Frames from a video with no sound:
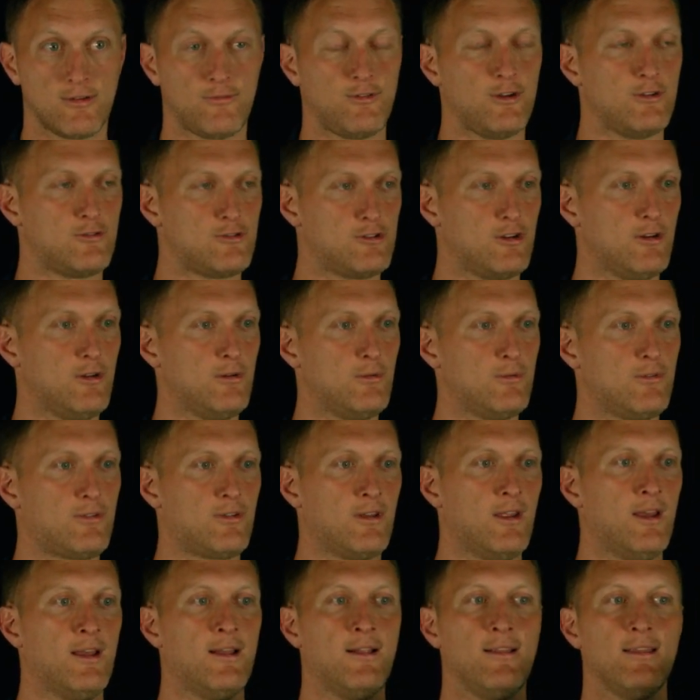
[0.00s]
If you choose,
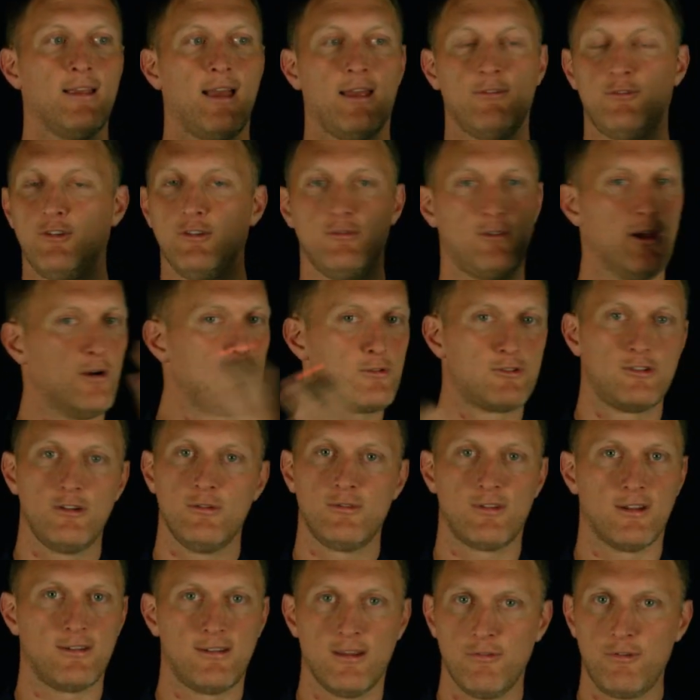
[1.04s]
if you don't
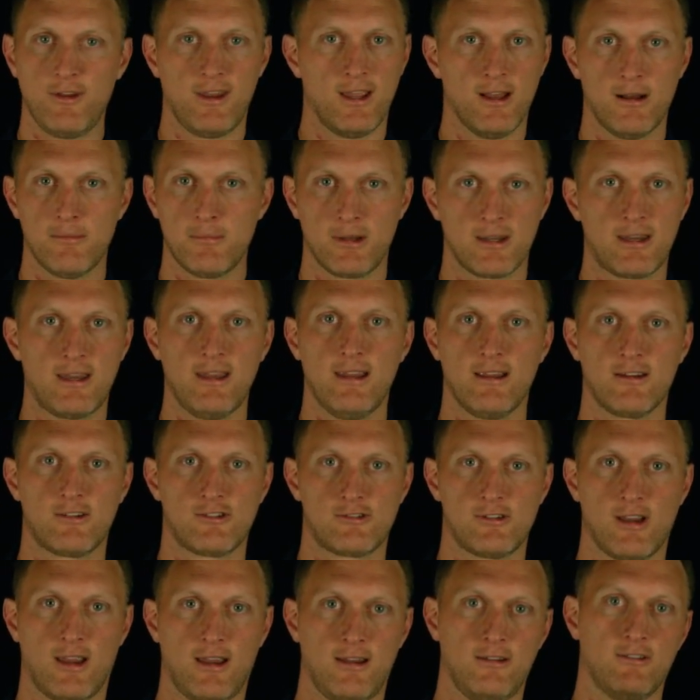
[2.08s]
choose a Diffie-Hellman key
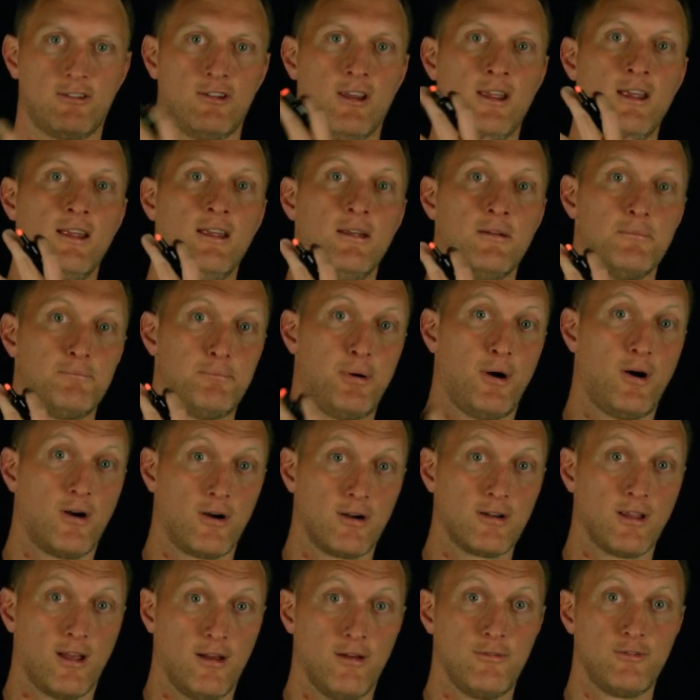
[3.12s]
exchange
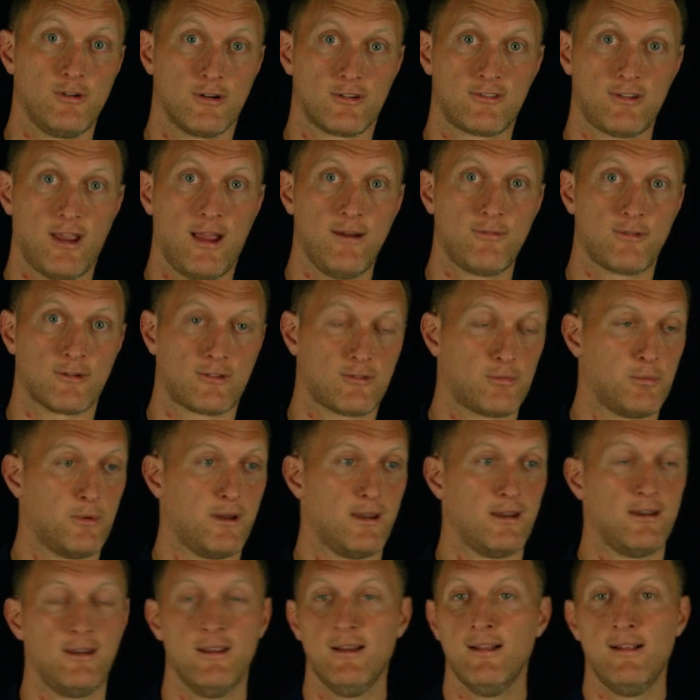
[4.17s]
part of your cipher
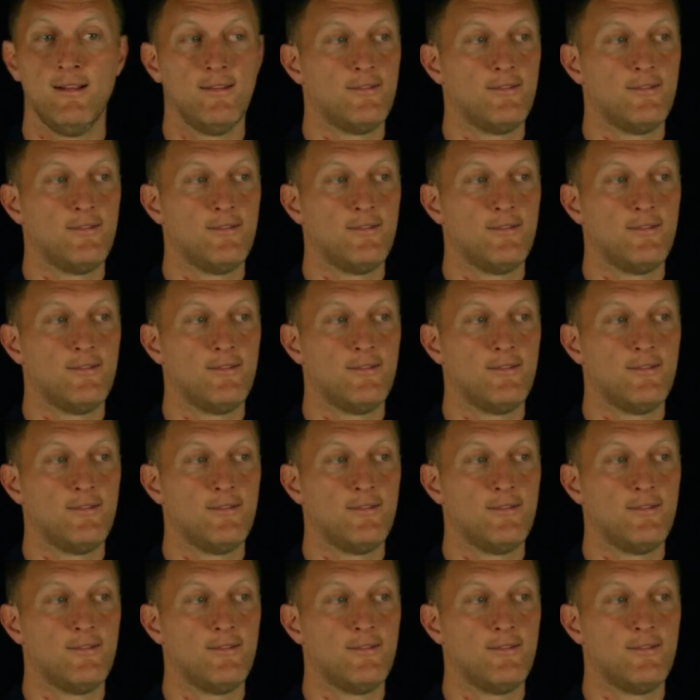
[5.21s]
suite,